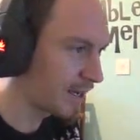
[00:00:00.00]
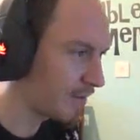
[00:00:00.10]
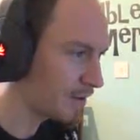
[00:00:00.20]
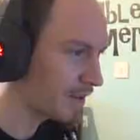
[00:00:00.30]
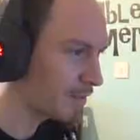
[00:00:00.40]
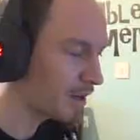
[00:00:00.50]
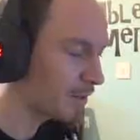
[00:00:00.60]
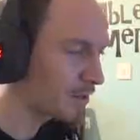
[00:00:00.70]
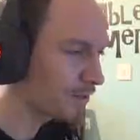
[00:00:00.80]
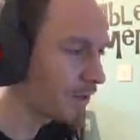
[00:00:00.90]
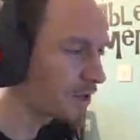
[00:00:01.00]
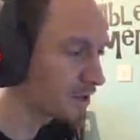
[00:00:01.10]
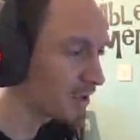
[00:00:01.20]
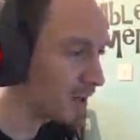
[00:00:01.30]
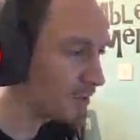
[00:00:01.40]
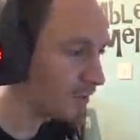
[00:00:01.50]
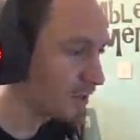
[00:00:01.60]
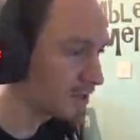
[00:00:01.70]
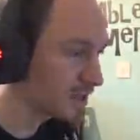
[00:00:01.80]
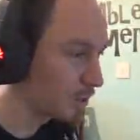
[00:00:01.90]
and everything, but I prefer
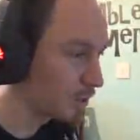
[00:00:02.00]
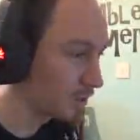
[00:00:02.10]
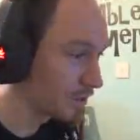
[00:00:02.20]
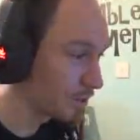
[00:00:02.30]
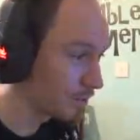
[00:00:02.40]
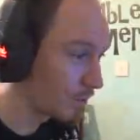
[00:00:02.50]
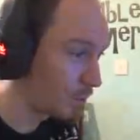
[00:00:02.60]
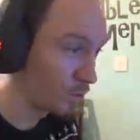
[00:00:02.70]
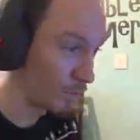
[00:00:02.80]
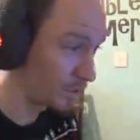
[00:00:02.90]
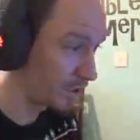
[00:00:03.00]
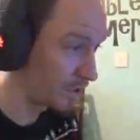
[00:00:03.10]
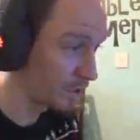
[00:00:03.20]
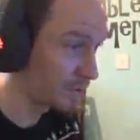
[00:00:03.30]
to see all routes I do,